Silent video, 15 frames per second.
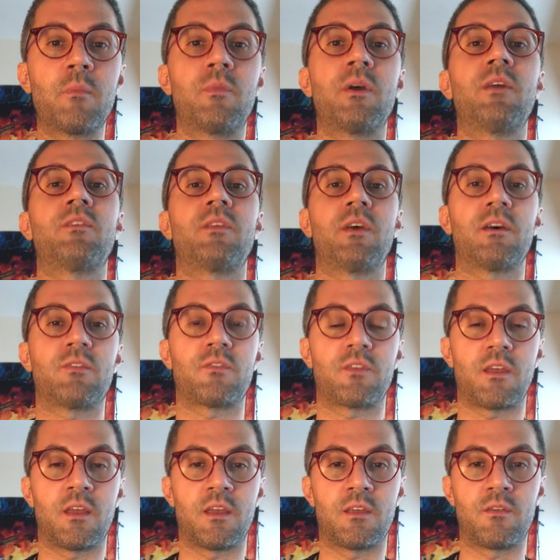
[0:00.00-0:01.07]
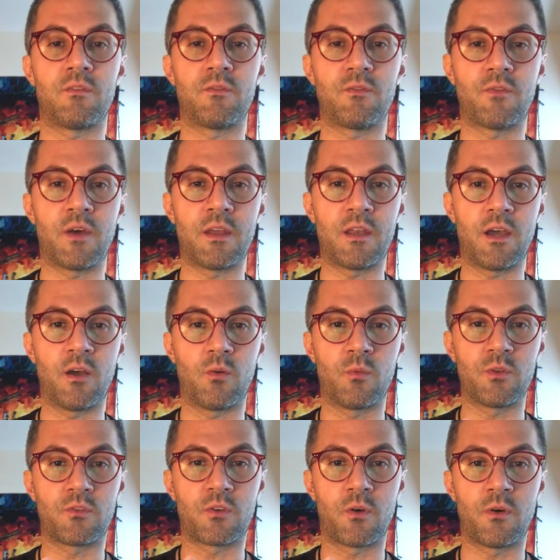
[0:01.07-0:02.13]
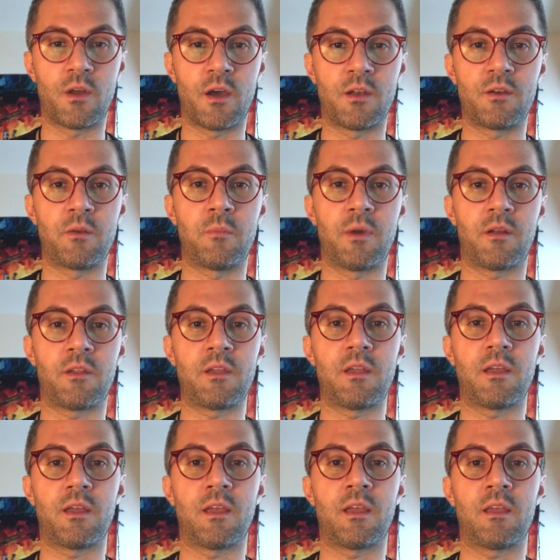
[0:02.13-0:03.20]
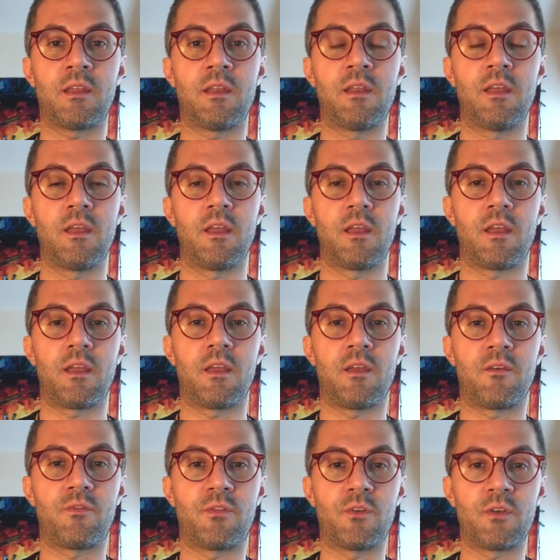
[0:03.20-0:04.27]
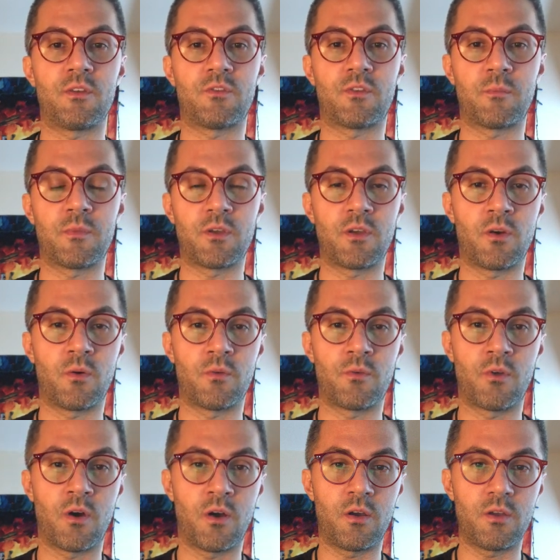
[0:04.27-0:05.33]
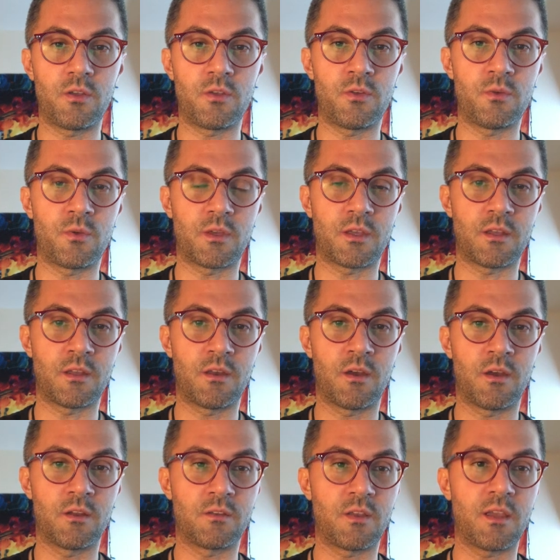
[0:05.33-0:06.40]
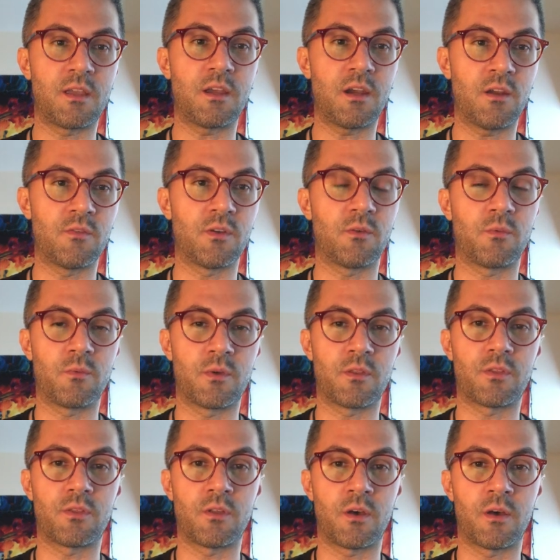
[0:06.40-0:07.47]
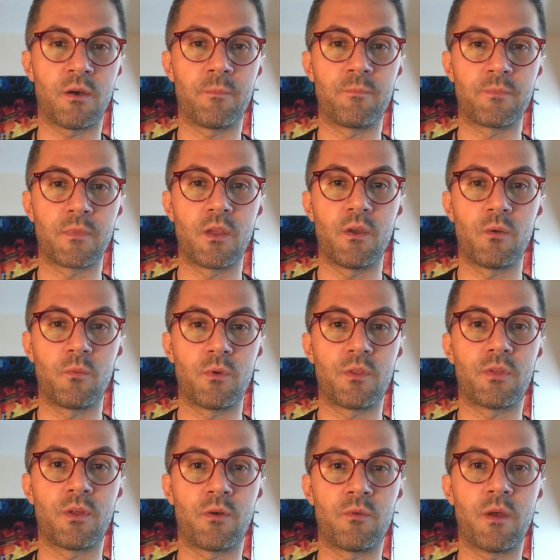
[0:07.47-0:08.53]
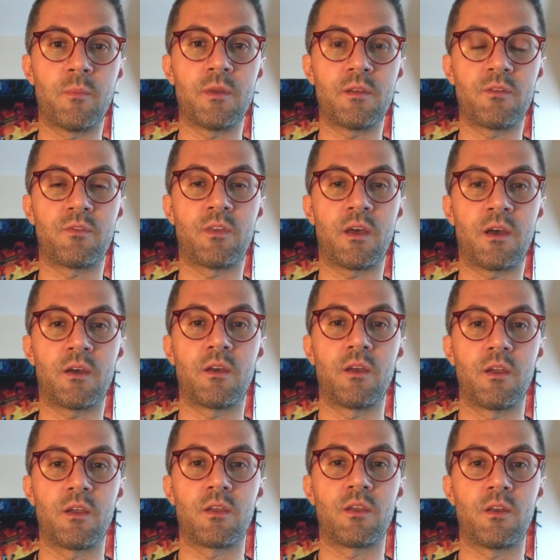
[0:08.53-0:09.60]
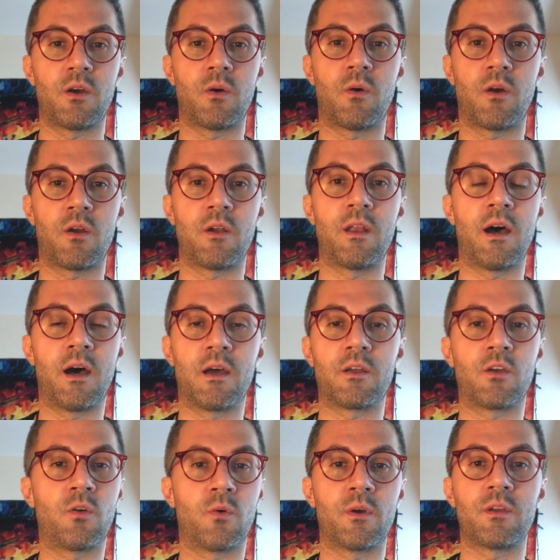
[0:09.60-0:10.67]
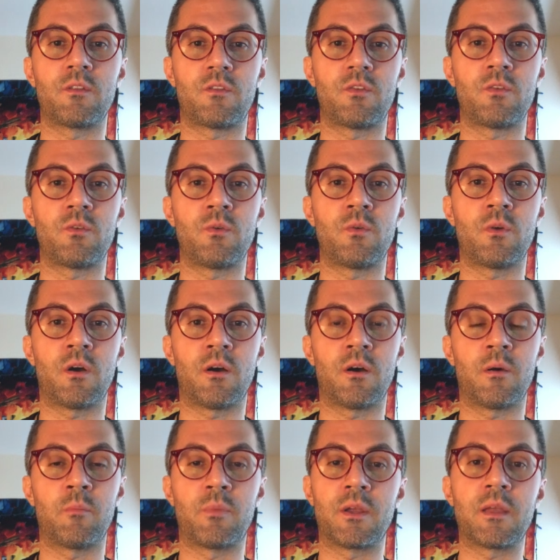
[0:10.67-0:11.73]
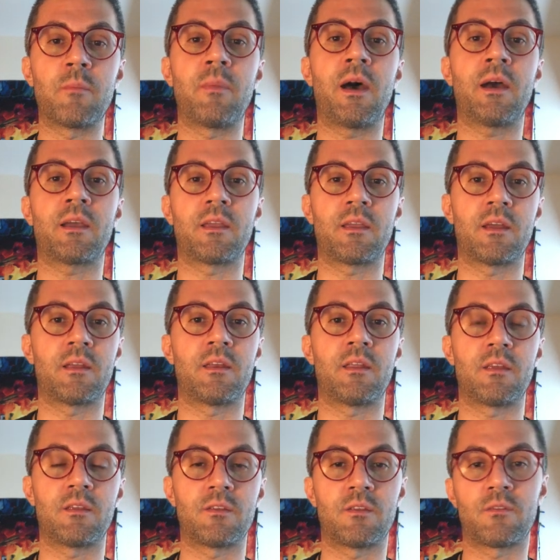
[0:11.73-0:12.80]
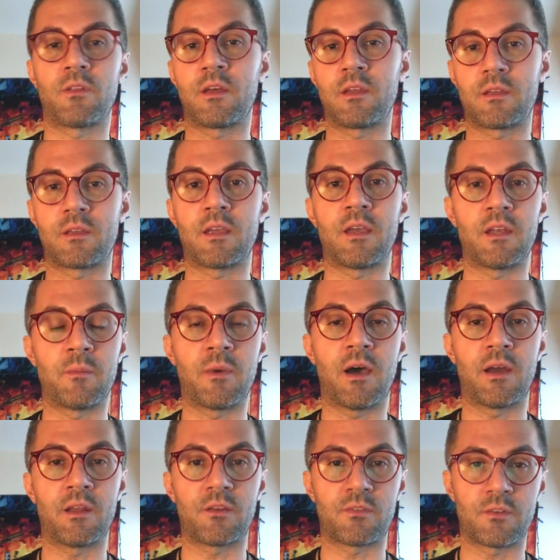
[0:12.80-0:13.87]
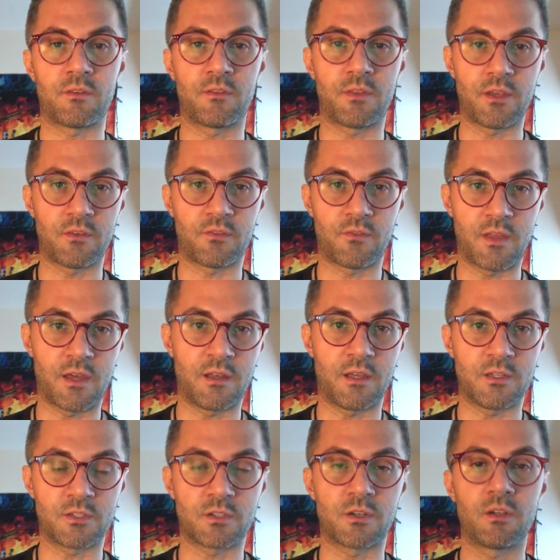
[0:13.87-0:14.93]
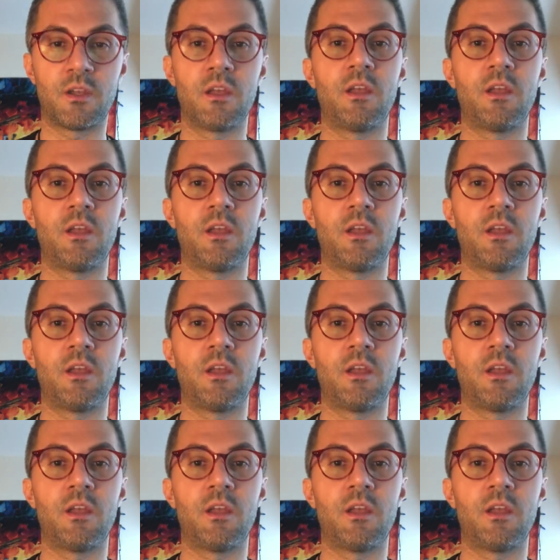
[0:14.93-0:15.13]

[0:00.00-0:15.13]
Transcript: a breath test and find out what's going on in your belly. And if there is something going wrong, you can take care of it with remedies that are not going to bring it back again, like antibiotics and things of that nature.